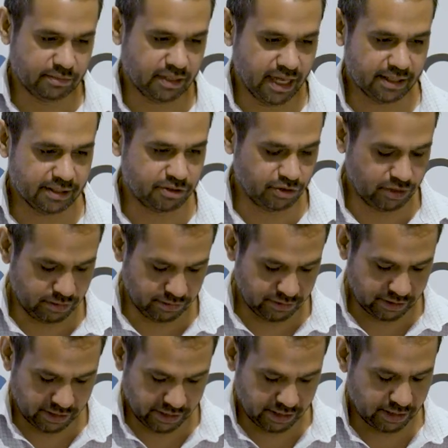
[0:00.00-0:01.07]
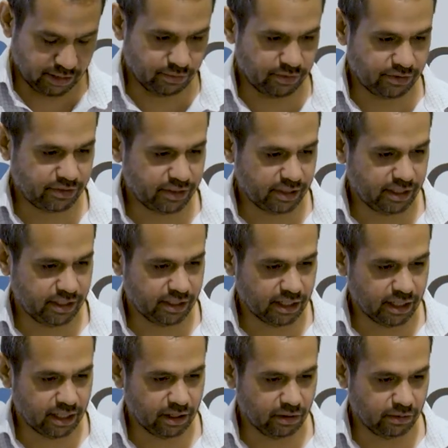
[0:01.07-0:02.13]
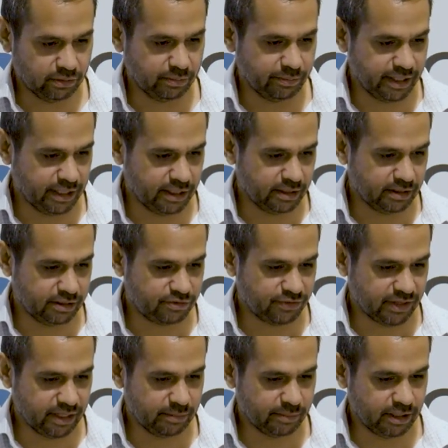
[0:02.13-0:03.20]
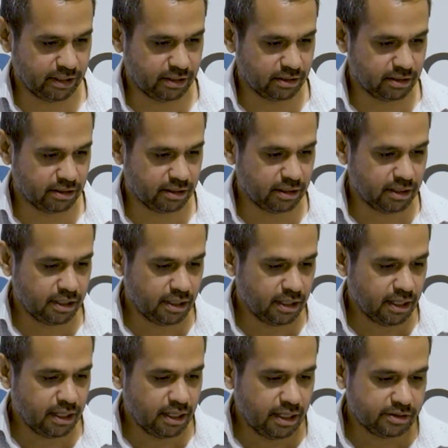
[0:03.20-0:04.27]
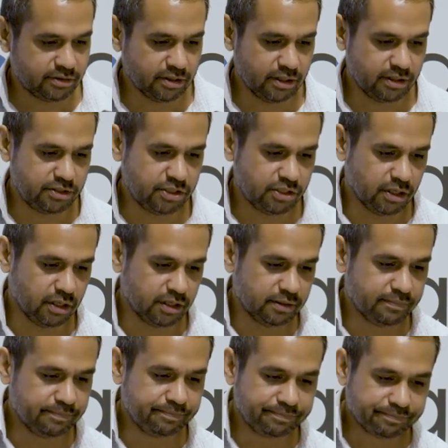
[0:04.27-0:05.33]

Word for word: had a drink with the with the uh, older men in his family. So John,